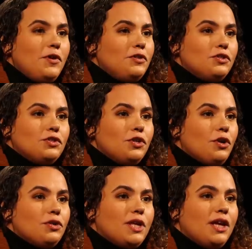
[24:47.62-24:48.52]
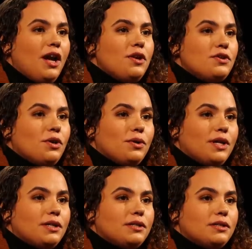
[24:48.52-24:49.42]
not sure. They got
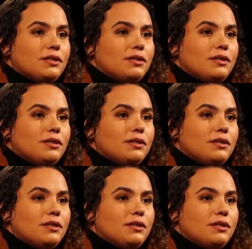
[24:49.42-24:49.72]
notice.